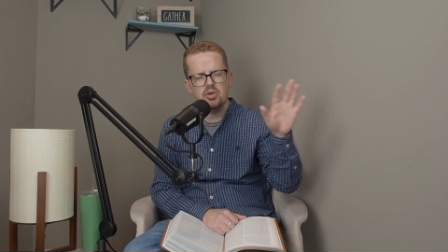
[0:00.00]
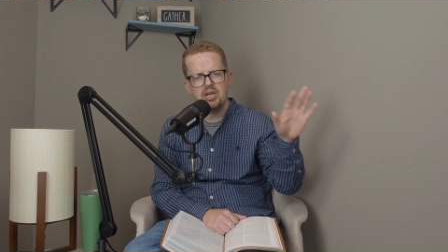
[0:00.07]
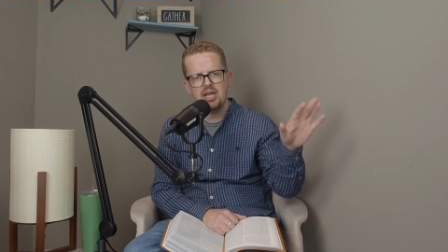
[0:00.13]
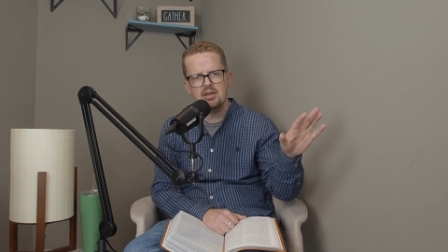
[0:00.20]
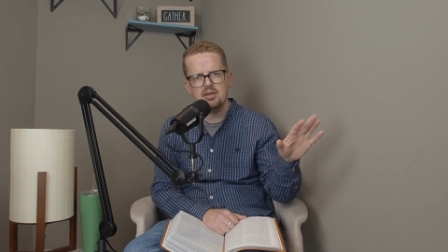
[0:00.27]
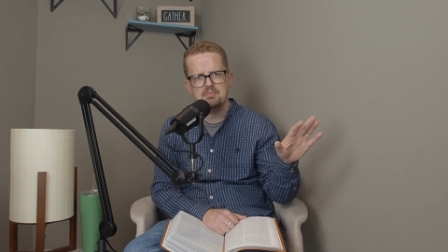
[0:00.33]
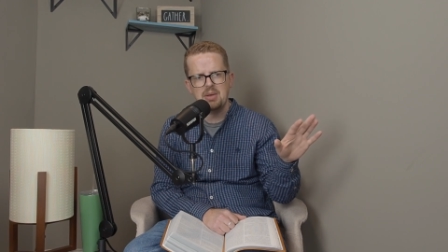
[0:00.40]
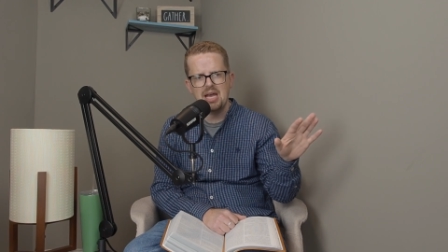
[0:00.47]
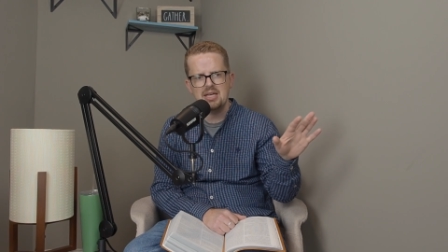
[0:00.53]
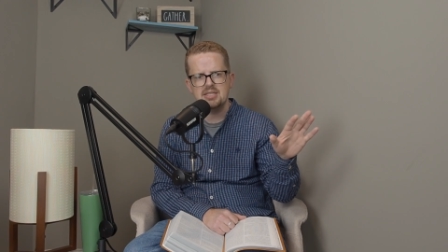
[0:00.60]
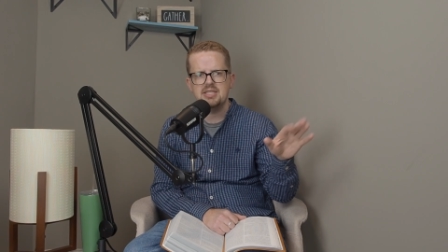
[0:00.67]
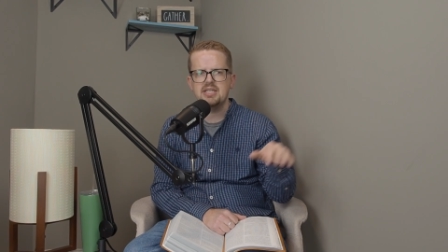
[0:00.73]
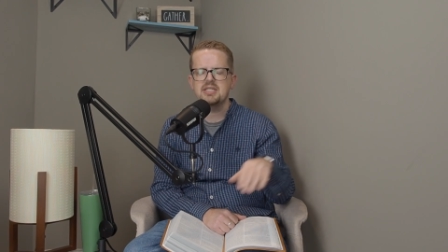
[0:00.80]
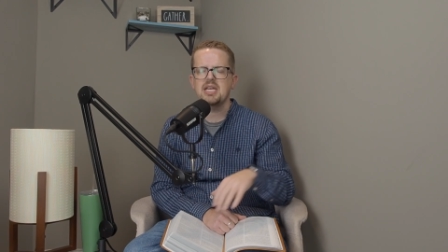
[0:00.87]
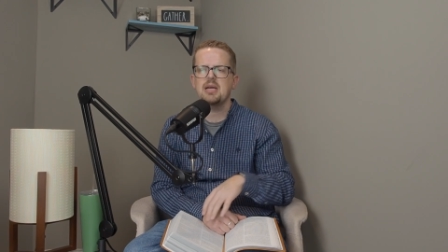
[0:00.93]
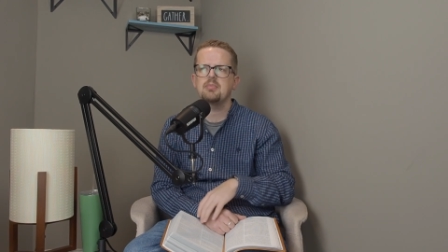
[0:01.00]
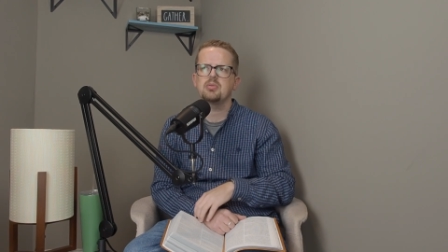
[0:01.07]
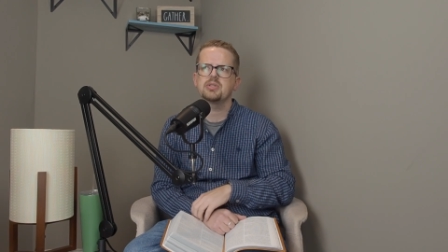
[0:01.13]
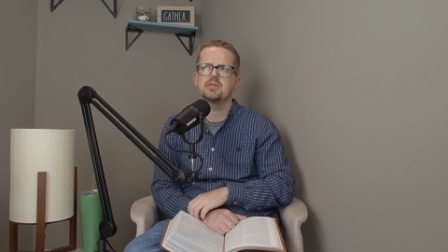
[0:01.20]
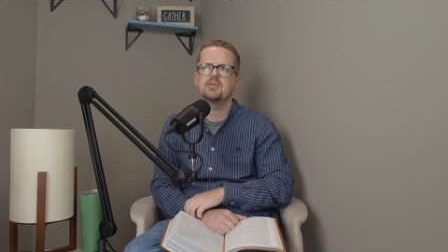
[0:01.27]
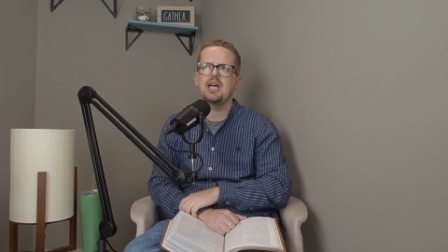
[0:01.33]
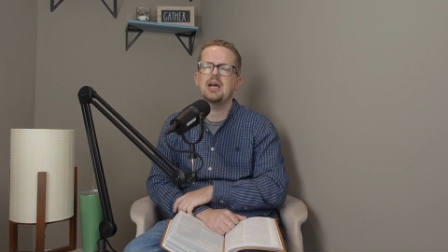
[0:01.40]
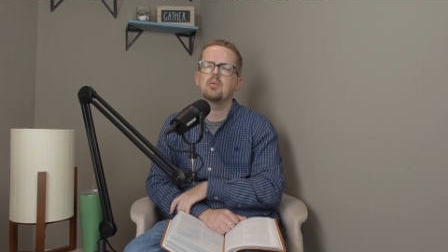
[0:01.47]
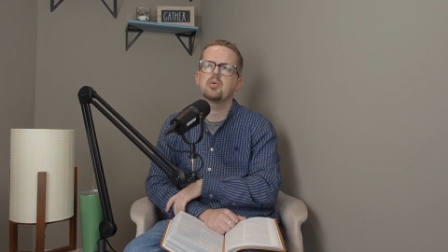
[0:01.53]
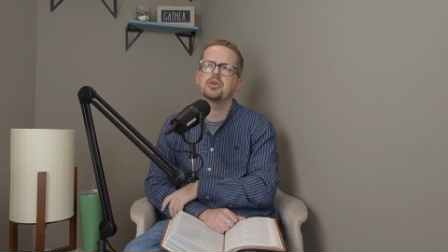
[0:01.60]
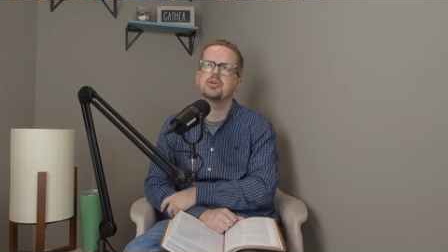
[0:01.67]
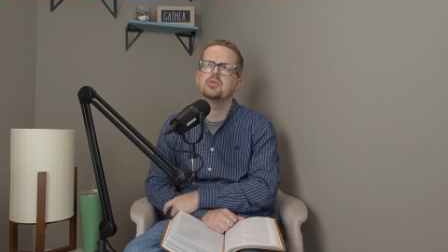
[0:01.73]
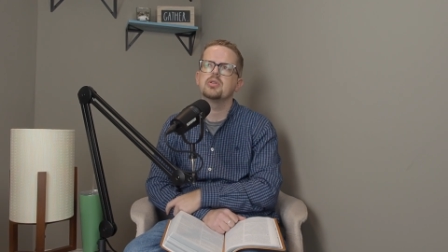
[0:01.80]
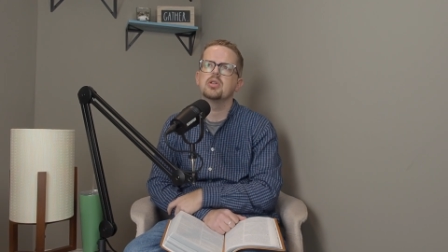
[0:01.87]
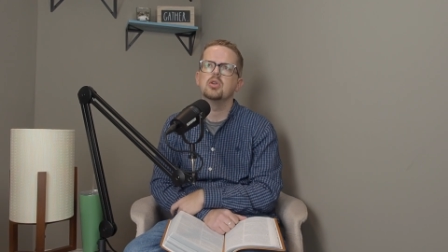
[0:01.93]
at the past examples of that, where
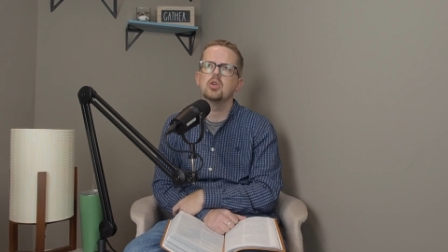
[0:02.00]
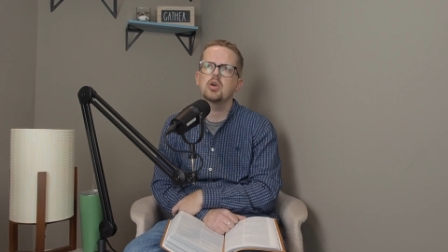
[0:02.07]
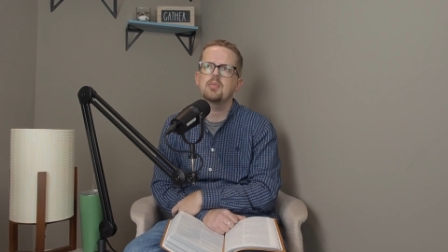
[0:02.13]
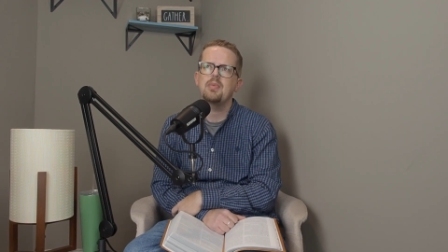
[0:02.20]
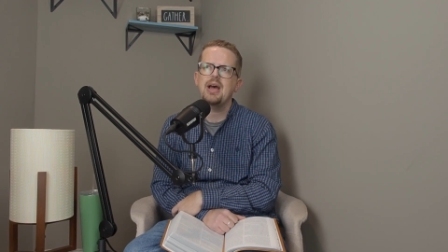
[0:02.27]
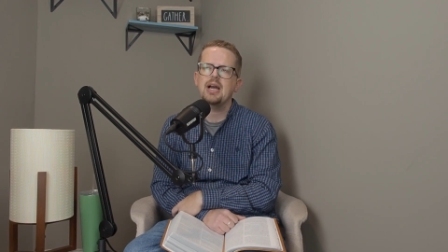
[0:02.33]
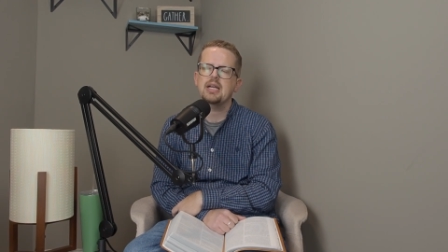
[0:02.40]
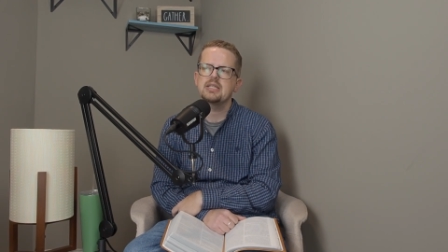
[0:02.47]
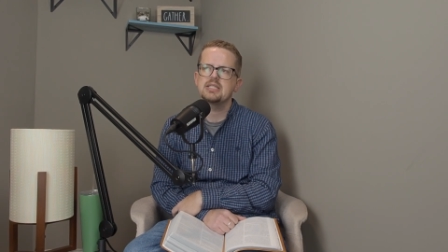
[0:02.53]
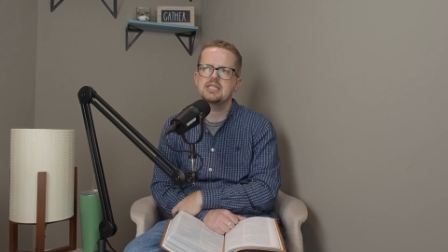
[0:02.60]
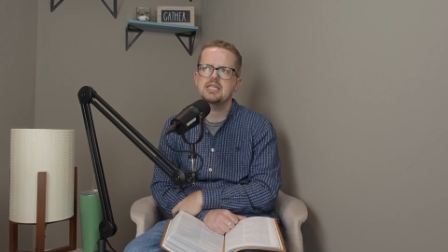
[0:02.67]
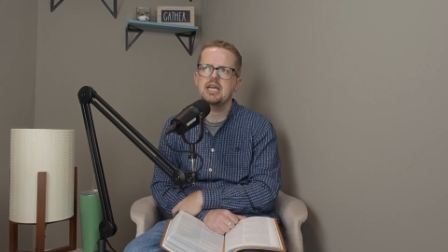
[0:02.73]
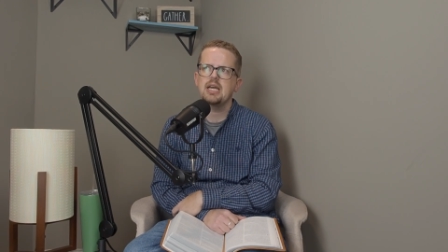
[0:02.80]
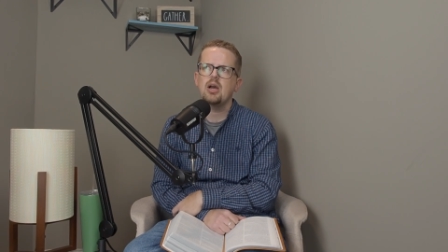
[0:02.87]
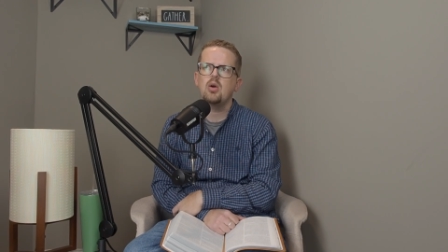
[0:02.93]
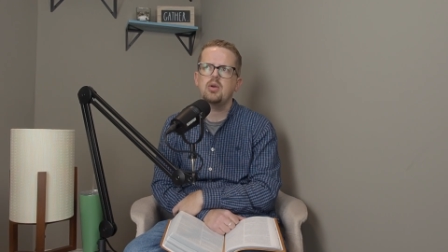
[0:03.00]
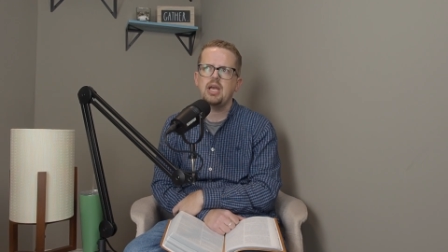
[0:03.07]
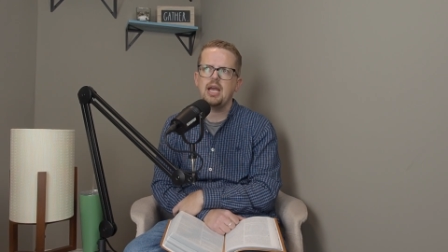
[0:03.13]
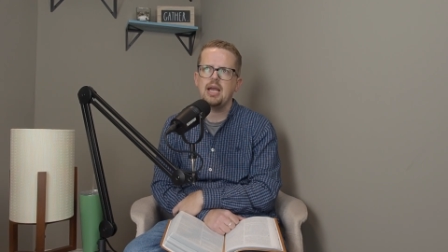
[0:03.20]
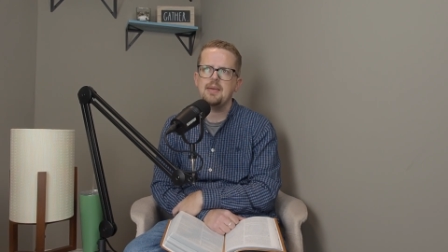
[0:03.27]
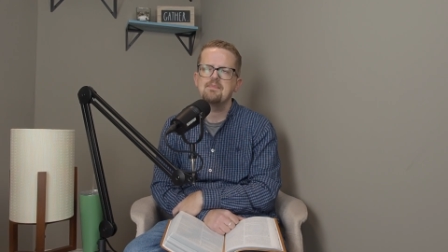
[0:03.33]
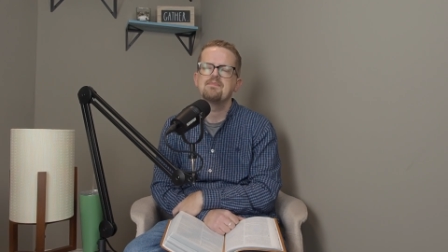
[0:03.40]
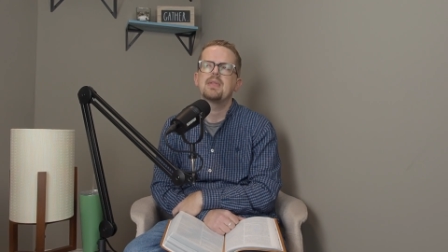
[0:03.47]
you look back and say, okay,